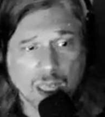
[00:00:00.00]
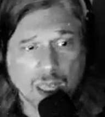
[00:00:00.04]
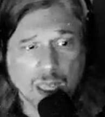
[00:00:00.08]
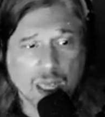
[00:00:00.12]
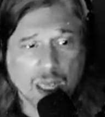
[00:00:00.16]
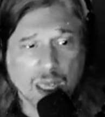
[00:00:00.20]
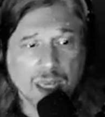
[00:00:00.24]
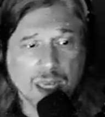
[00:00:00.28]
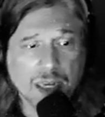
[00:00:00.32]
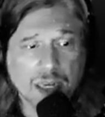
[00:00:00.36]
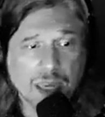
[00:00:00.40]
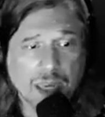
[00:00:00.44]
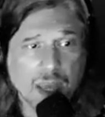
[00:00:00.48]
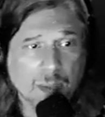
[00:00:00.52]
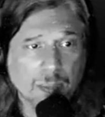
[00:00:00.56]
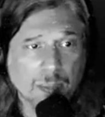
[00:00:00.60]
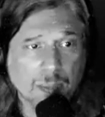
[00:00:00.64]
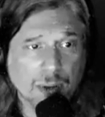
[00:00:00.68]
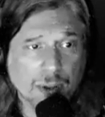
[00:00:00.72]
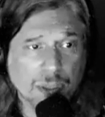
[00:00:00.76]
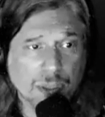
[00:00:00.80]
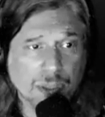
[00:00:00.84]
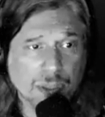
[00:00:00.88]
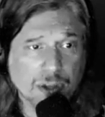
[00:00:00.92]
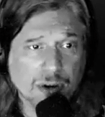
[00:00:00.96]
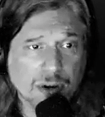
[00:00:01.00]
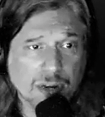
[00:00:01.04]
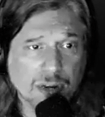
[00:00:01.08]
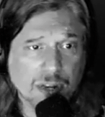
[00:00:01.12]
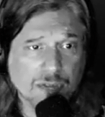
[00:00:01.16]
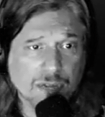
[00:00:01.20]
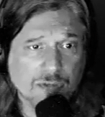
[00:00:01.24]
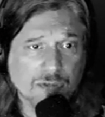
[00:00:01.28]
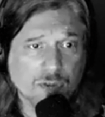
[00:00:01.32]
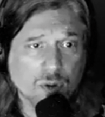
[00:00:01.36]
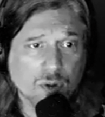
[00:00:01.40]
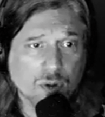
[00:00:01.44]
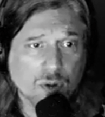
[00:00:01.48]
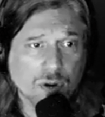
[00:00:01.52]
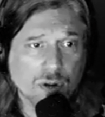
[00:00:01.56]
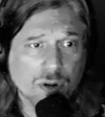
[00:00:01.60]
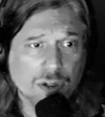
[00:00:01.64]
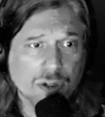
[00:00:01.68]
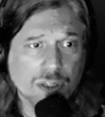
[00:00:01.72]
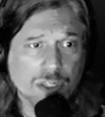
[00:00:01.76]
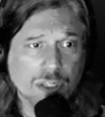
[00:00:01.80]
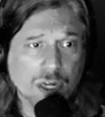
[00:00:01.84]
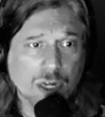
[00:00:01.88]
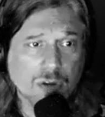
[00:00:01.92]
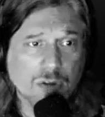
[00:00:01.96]
Number 34,
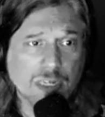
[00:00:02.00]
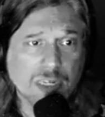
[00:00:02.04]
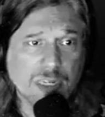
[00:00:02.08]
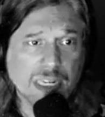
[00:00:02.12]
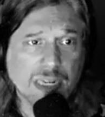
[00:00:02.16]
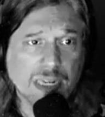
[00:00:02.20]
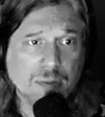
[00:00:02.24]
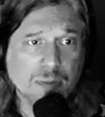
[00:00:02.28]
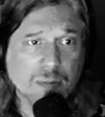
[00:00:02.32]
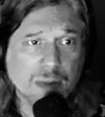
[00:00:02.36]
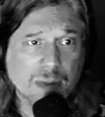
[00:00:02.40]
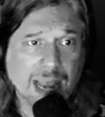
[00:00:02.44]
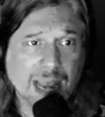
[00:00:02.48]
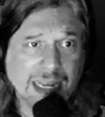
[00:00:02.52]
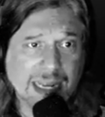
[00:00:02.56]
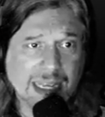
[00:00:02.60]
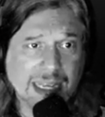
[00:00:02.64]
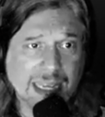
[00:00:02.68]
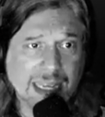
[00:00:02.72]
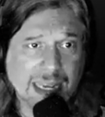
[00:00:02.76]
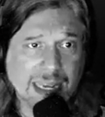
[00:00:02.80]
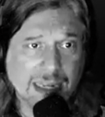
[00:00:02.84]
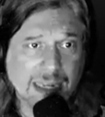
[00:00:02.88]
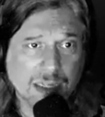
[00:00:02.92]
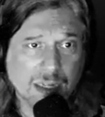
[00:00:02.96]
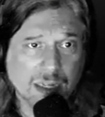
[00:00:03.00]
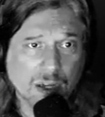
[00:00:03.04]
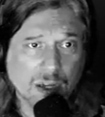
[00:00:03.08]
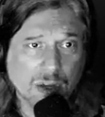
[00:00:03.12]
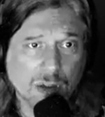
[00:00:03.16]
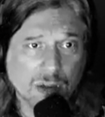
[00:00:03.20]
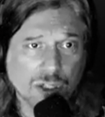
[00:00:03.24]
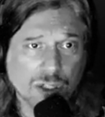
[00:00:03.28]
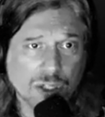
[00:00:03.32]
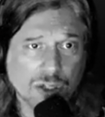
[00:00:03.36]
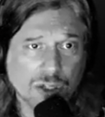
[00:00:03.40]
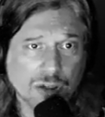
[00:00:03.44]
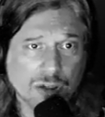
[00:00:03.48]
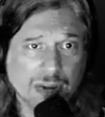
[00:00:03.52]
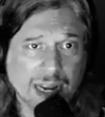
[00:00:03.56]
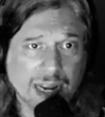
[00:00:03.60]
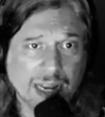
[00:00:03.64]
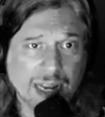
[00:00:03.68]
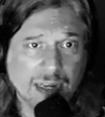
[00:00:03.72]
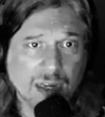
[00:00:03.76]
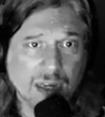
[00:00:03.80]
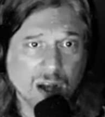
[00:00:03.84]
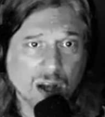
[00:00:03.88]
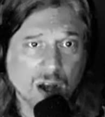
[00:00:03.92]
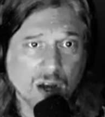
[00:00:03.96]
don't eradicate culture
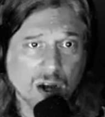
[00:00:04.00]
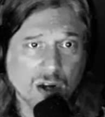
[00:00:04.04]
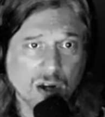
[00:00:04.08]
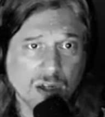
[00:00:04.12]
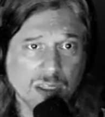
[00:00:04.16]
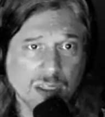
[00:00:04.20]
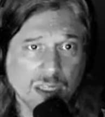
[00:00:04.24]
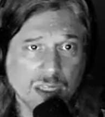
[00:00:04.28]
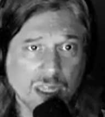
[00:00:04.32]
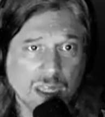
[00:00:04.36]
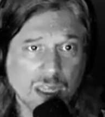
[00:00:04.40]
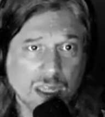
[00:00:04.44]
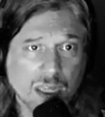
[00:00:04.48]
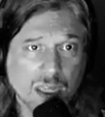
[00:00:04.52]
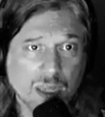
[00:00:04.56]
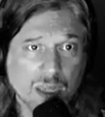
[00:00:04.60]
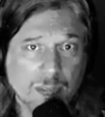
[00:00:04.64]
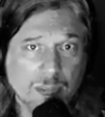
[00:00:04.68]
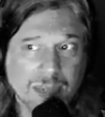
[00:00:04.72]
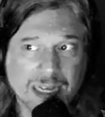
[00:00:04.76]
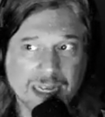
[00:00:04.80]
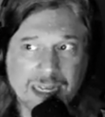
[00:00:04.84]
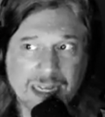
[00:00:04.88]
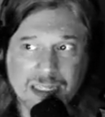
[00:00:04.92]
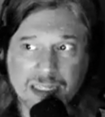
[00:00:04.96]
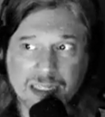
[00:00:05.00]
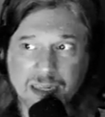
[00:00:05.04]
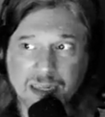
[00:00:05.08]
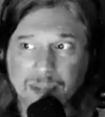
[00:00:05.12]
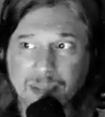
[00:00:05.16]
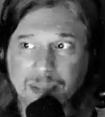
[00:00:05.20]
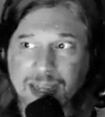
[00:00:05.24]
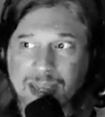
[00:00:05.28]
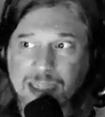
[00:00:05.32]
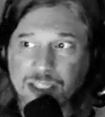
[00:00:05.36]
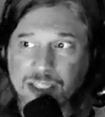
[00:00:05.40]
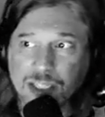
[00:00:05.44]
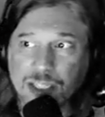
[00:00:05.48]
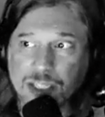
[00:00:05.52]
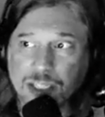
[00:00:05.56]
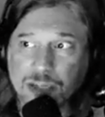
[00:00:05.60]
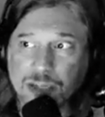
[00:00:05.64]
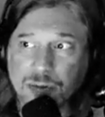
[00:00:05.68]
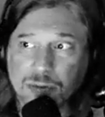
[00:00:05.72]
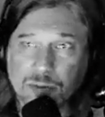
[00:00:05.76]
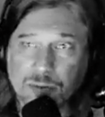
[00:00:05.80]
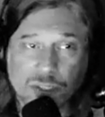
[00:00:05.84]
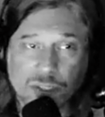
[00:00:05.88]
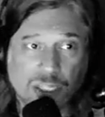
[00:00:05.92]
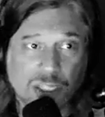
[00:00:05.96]
and art because it makes
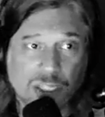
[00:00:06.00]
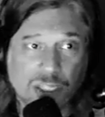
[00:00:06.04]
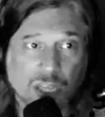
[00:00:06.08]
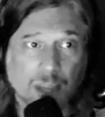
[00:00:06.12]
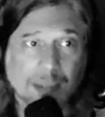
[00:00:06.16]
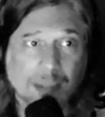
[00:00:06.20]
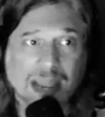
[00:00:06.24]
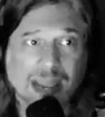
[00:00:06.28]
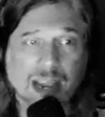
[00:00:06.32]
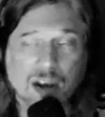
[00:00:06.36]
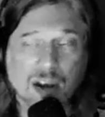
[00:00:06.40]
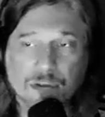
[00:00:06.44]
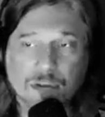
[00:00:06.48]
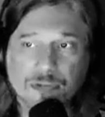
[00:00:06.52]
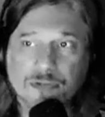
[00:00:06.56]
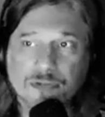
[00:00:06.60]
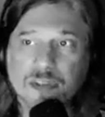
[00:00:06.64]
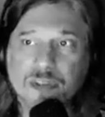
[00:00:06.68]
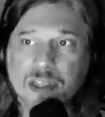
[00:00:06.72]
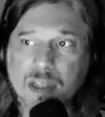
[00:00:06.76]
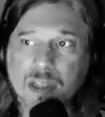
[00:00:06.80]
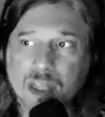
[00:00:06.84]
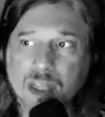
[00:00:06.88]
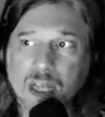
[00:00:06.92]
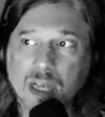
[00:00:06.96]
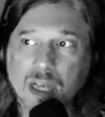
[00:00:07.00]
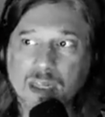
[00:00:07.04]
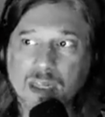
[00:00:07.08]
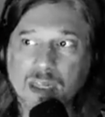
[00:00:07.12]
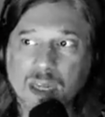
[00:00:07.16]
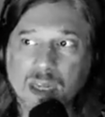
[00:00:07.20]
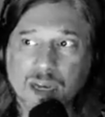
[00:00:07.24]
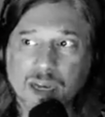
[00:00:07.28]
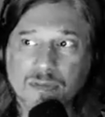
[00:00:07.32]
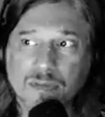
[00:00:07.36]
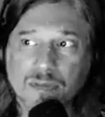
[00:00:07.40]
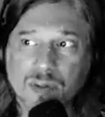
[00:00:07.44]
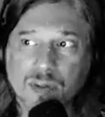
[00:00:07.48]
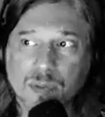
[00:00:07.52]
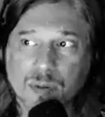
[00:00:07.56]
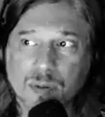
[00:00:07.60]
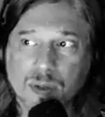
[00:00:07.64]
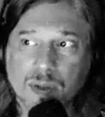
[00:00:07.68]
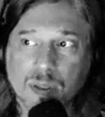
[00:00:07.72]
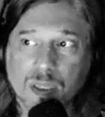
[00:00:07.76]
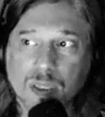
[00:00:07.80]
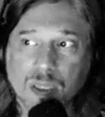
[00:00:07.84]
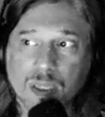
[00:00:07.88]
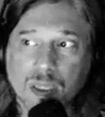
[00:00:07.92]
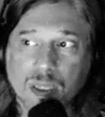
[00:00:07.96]
you somehow feel
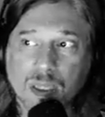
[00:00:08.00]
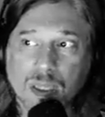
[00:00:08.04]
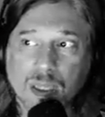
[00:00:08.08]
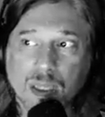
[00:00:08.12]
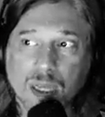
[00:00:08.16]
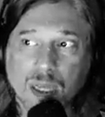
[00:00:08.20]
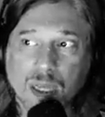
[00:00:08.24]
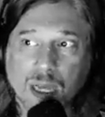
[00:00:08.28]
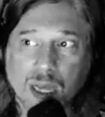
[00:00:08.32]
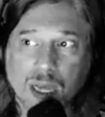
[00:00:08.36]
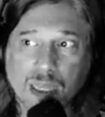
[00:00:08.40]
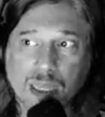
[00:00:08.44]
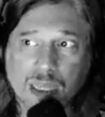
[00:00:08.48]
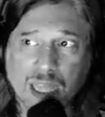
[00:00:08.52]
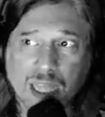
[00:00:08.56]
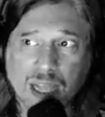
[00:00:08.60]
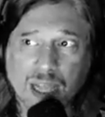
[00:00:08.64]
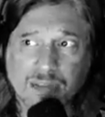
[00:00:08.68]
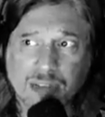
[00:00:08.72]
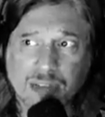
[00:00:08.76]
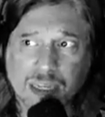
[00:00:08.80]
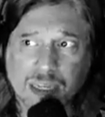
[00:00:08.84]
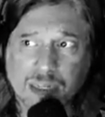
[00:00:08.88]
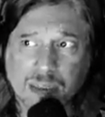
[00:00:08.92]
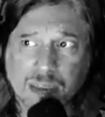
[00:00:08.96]
uncomfortable. Unloving.